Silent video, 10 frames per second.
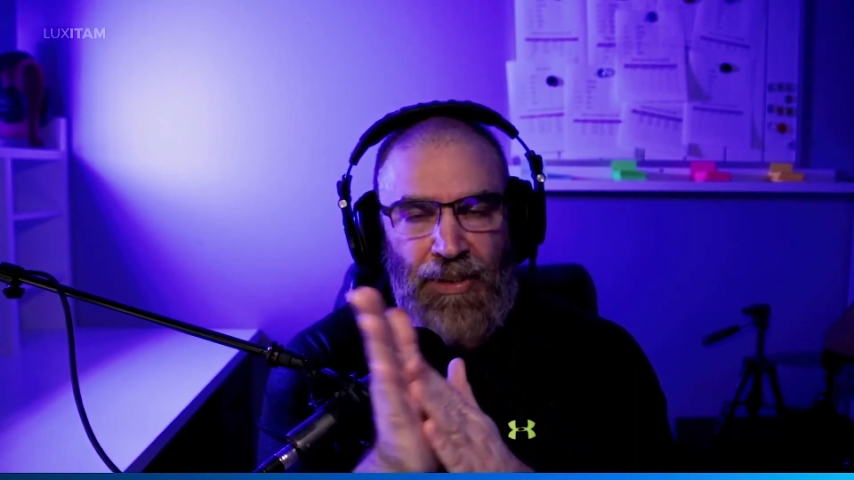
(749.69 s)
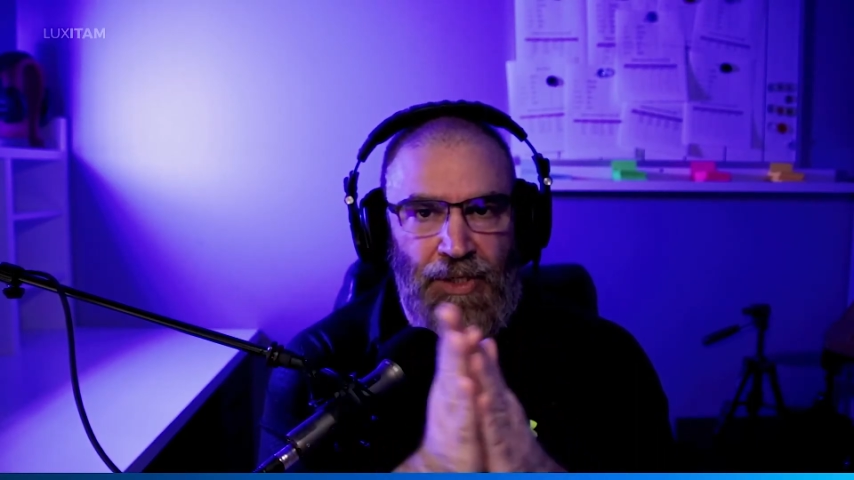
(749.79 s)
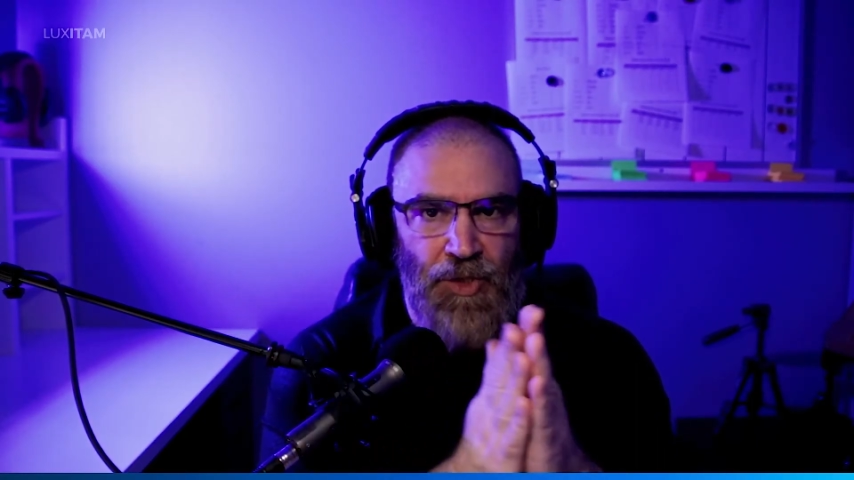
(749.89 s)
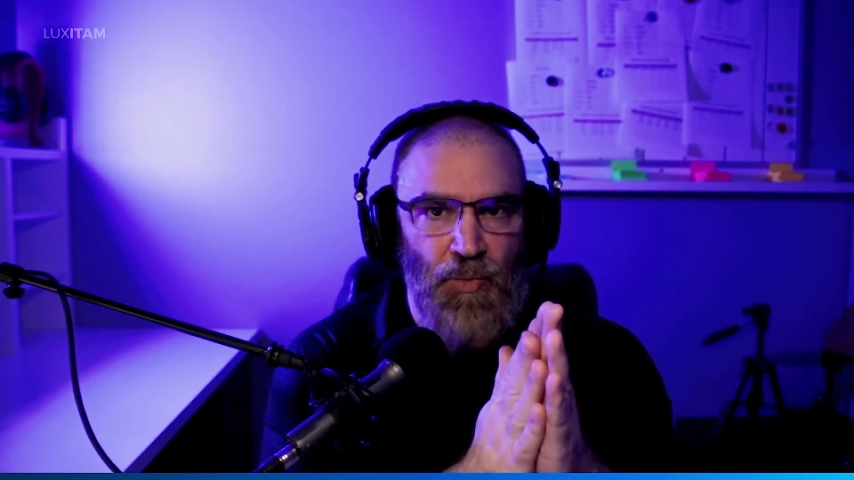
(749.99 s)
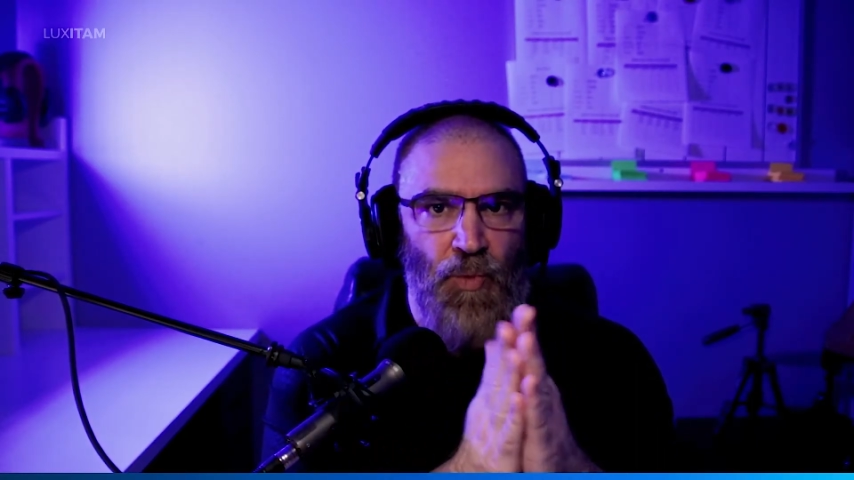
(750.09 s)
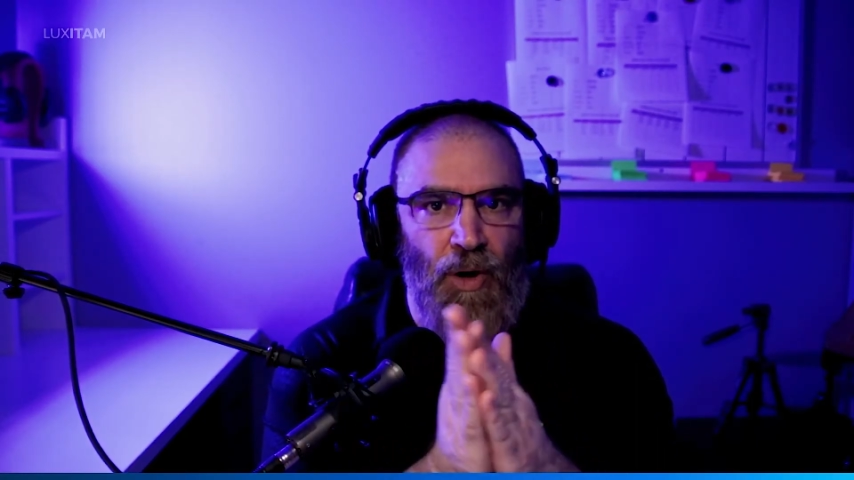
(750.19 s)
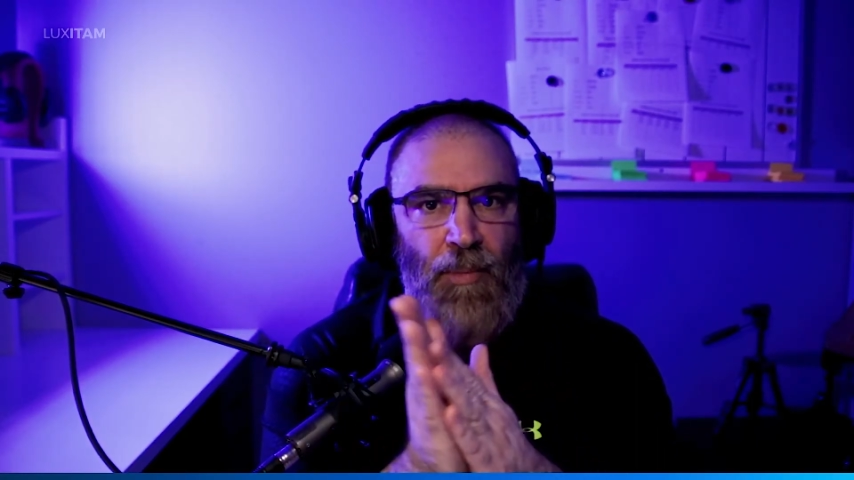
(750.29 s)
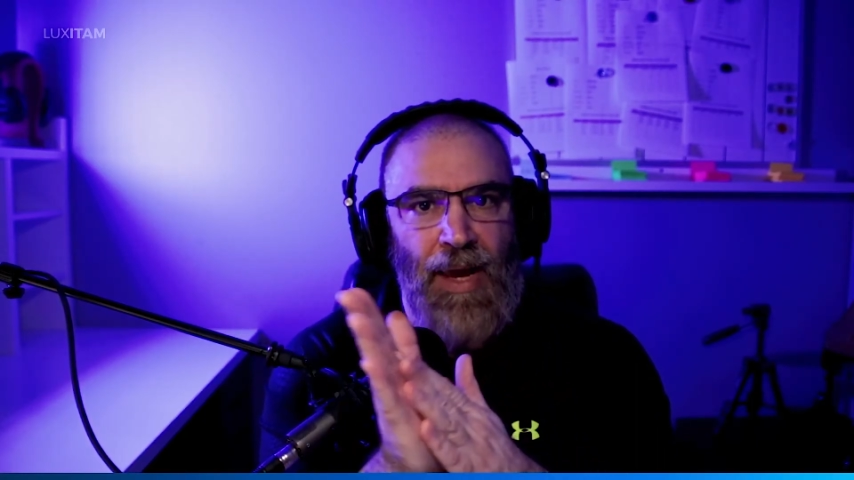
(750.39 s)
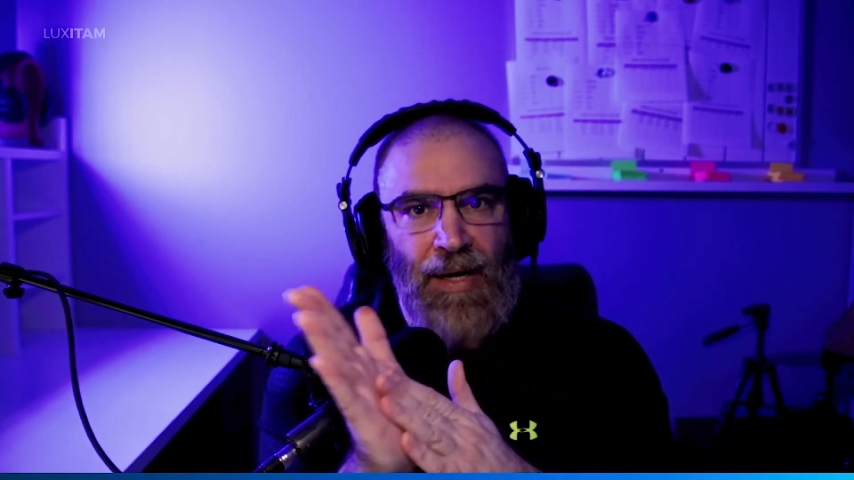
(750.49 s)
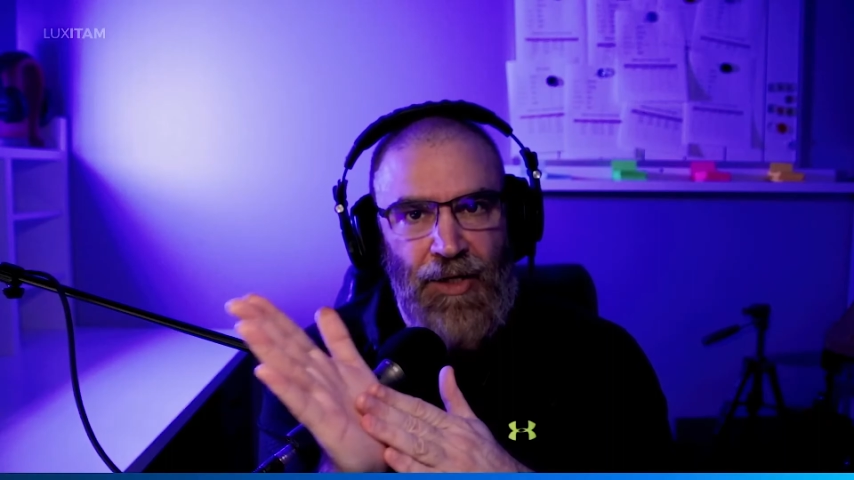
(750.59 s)
This is where I'm
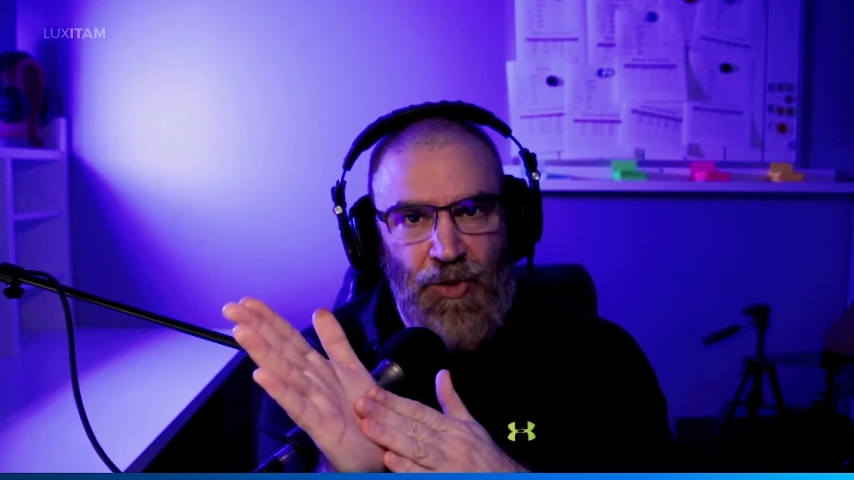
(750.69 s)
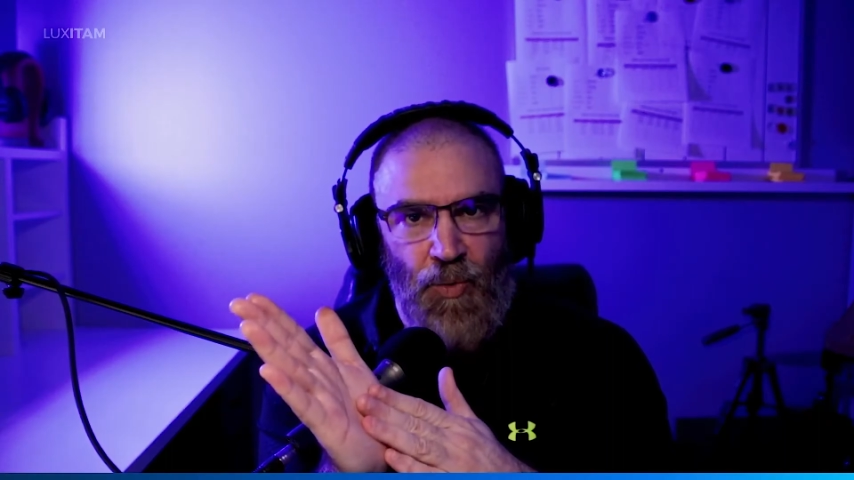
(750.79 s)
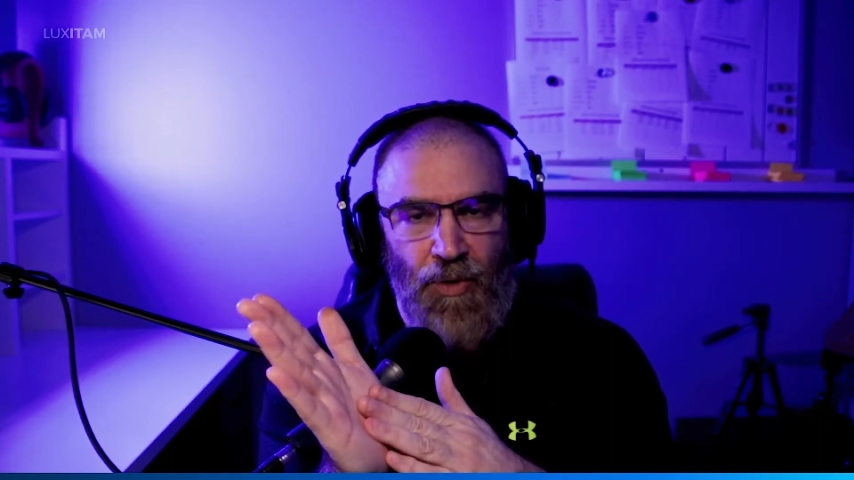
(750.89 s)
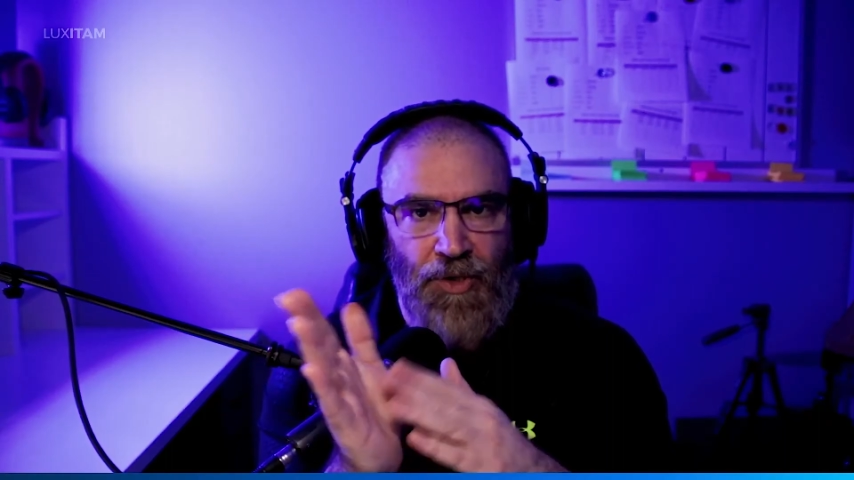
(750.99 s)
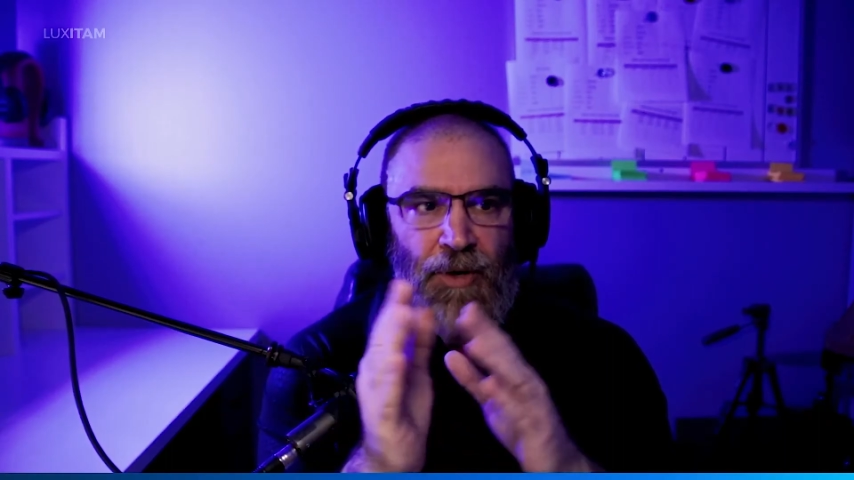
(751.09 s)
heading towards.